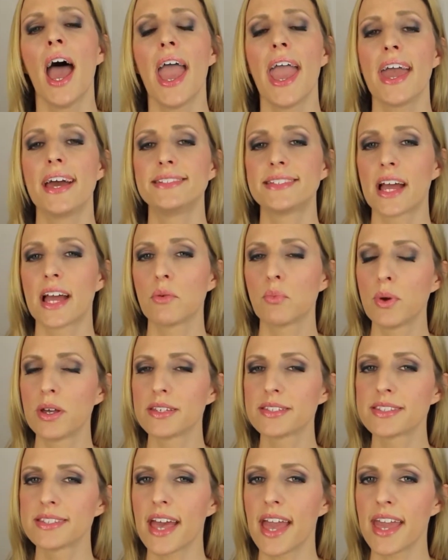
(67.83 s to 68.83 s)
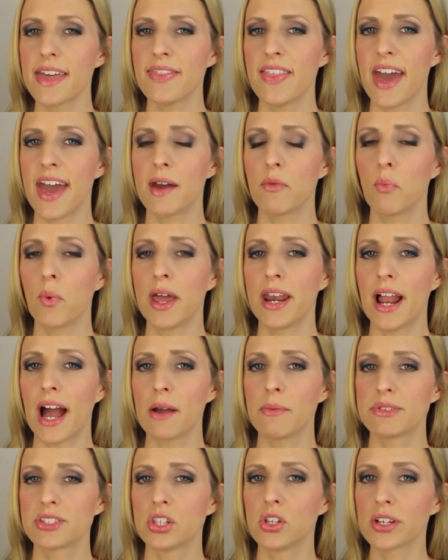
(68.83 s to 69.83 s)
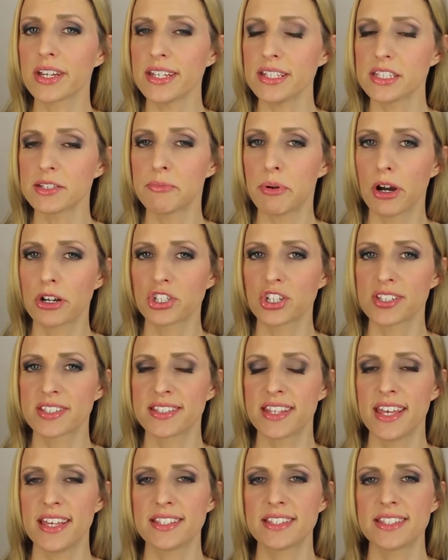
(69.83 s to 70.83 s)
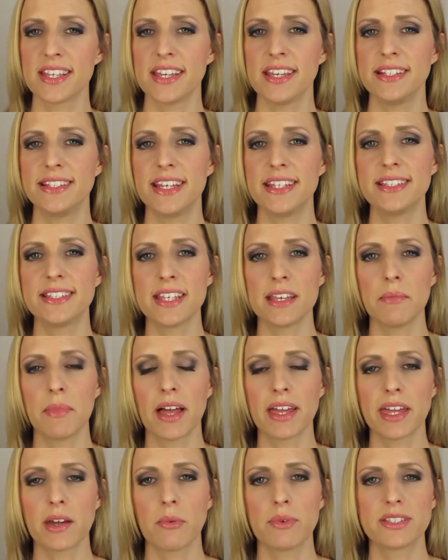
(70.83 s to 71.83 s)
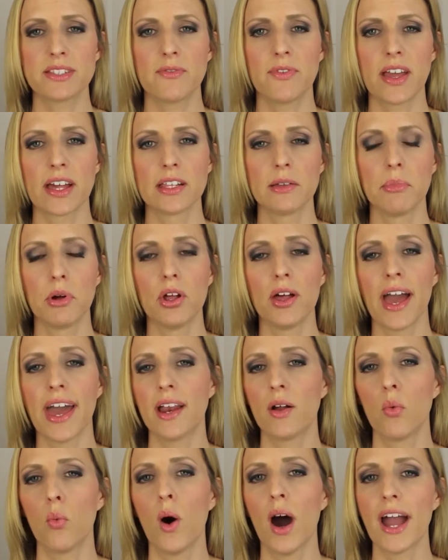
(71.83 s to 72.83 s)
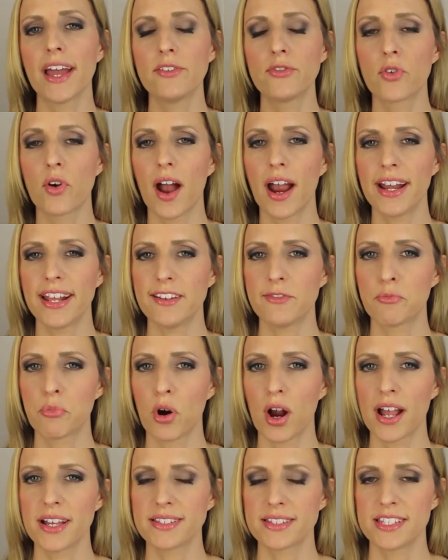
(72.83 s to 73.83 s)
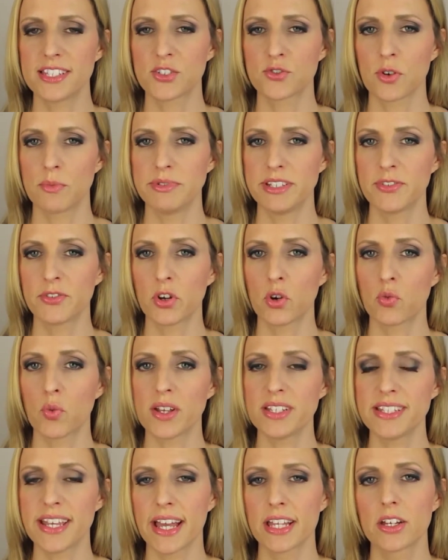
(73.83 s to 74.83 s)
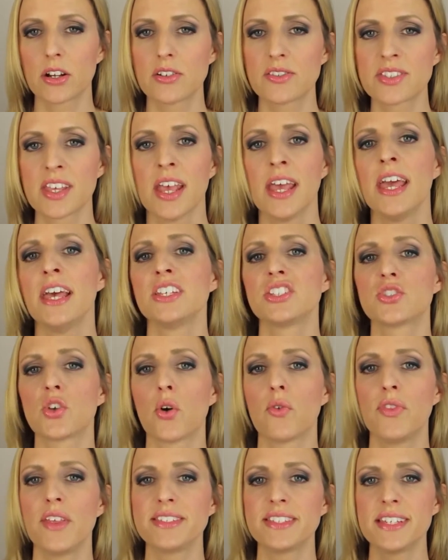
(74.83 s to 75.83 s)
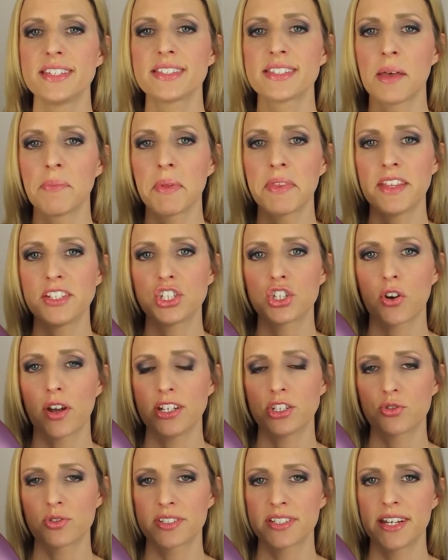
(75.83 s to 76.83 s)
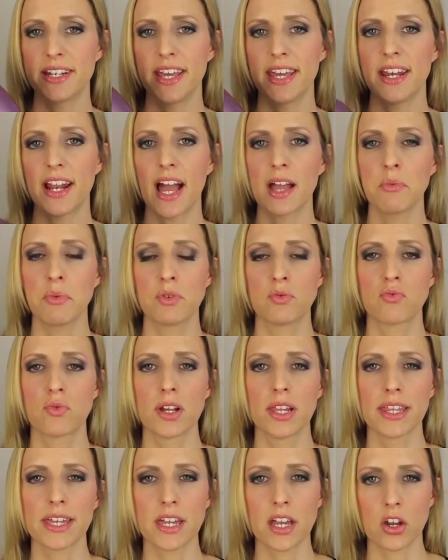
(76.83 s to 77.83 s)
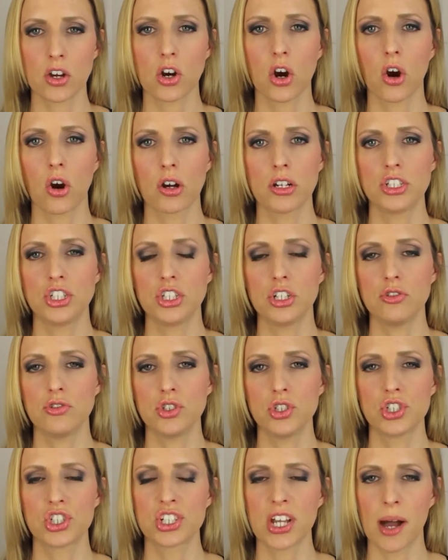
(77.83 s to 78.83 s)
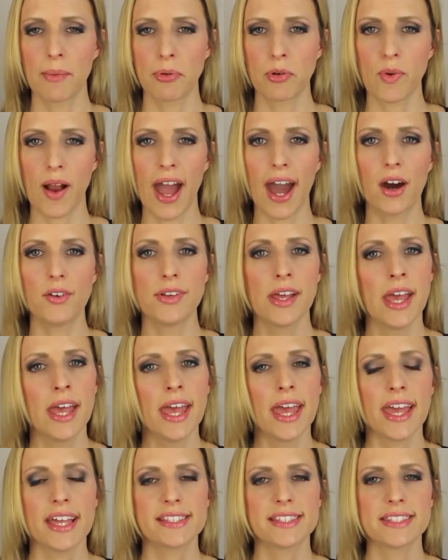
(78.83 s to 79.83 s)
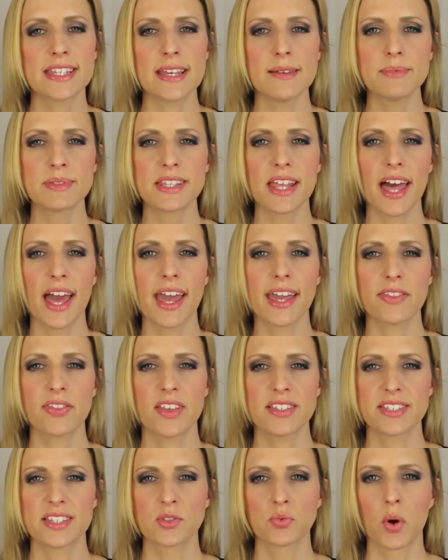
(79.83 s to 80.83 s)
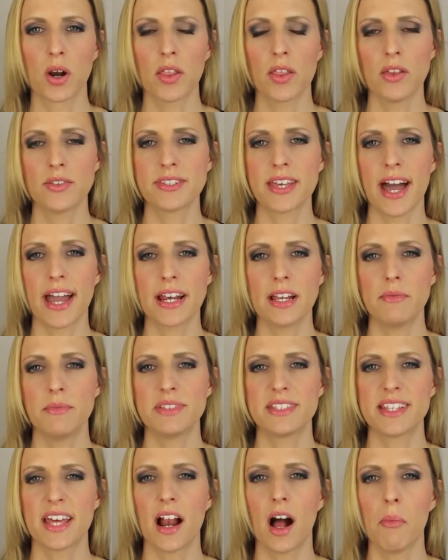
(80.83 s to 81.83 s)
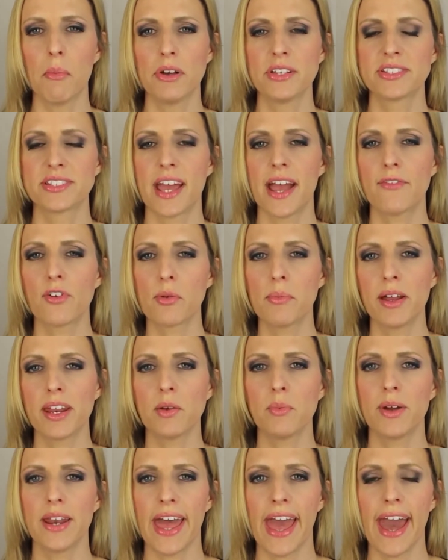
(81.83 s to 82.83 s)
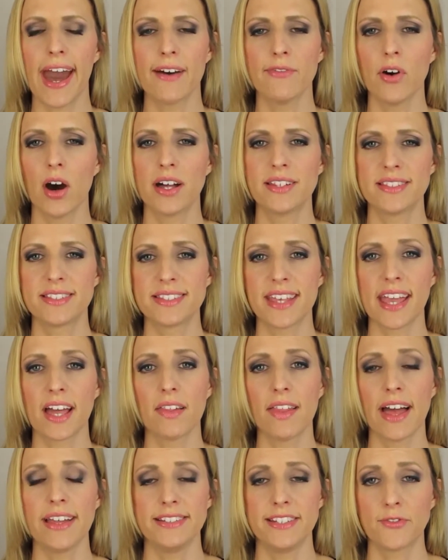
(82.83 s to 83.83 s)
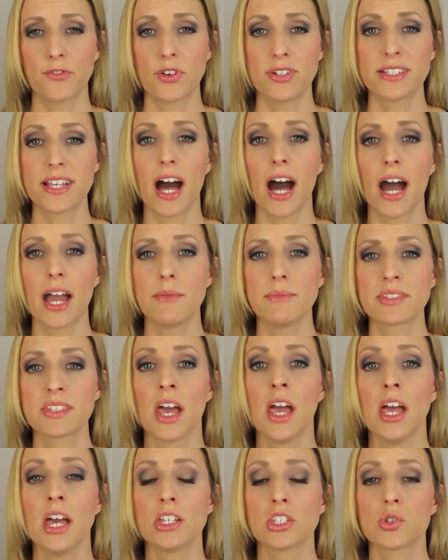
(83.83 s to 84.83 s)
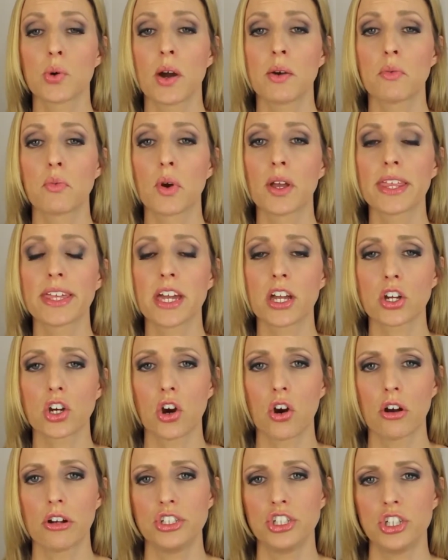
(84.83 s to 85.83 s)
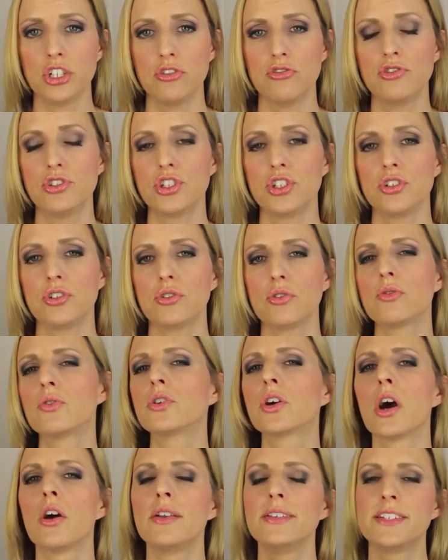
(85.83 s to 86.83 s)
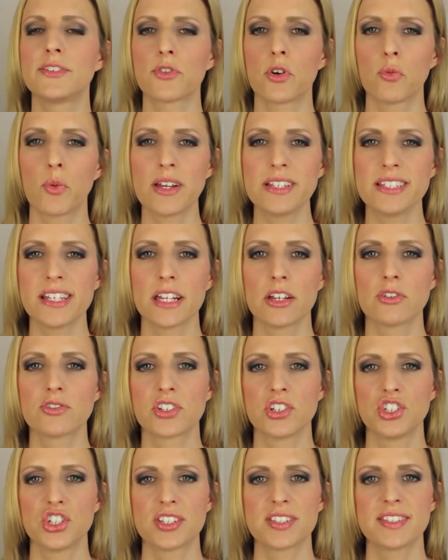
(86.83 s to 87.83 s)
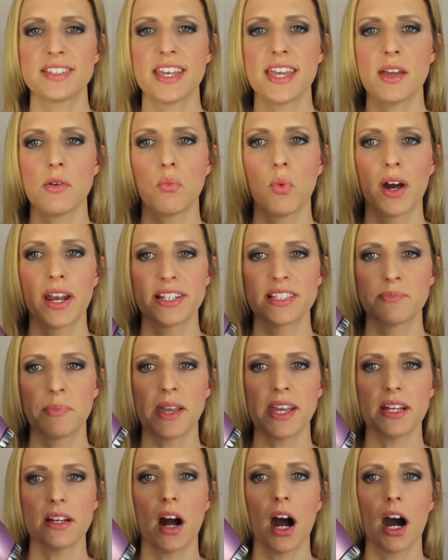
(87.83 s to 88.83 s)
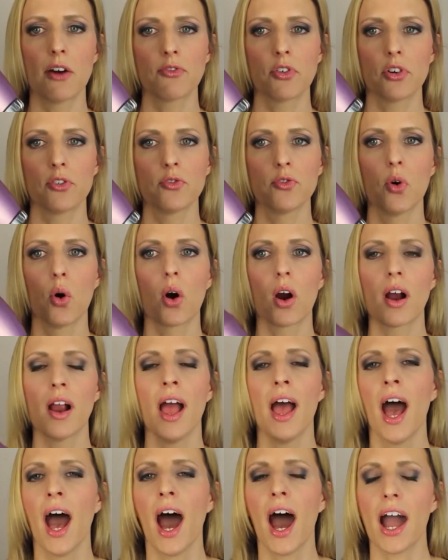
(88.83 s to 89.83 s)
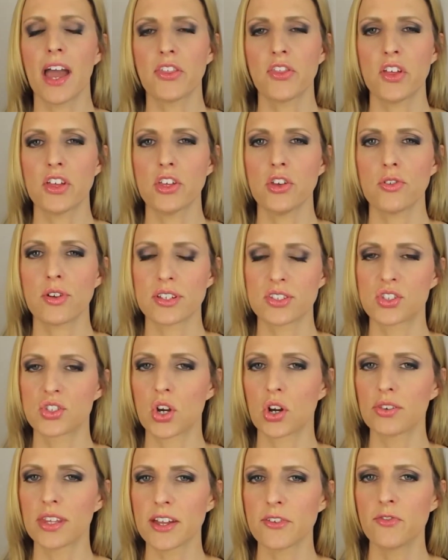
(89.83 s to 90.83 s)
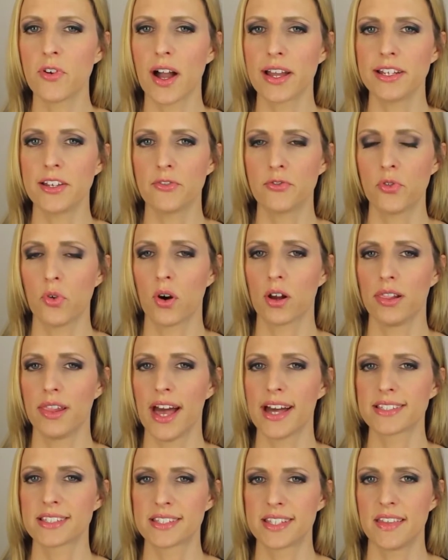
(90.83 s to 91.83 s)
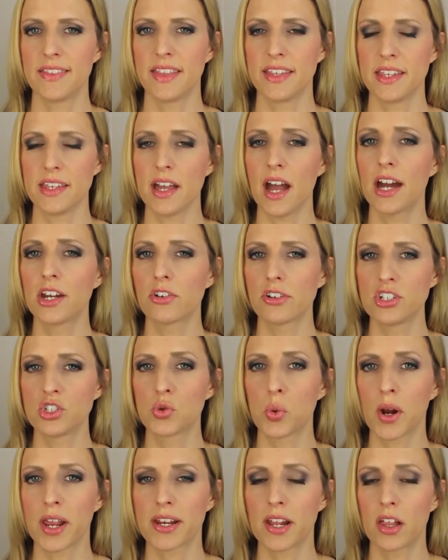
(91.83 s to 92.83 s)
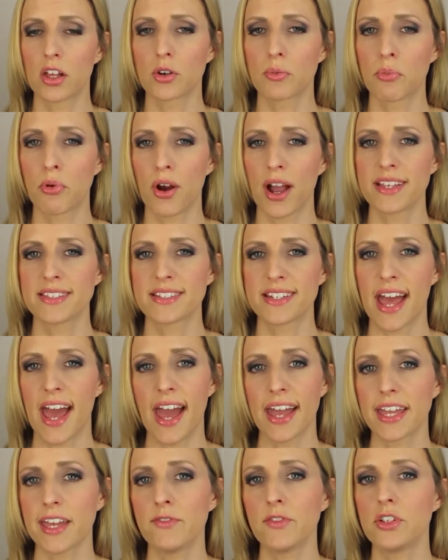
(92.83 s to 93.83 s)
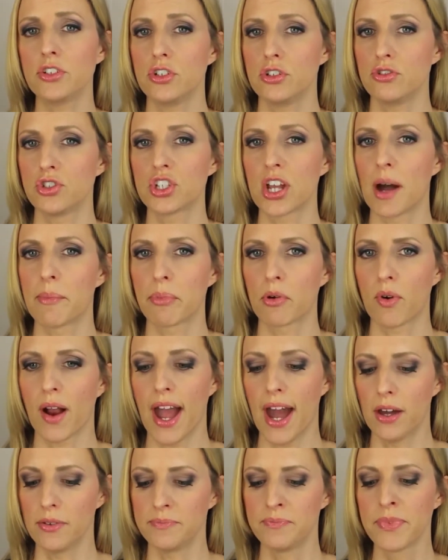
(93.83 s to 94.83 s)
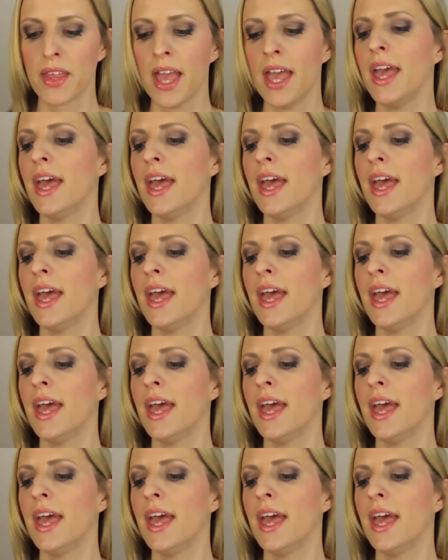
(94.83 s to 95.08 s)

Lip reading: And I will say that when I was looking to purchase this, it did seem like it was available at a wide variety of prices from different retailers. So if this is something that you're interested in, I would really encourage you to shop around. It seems like this is one of those items that almost everybody would have on sale at different times. So I really encourage you to go to different retailers and just see what it's being offered for. I think you can certainly find it for less than the $120 price tag if you do shop around.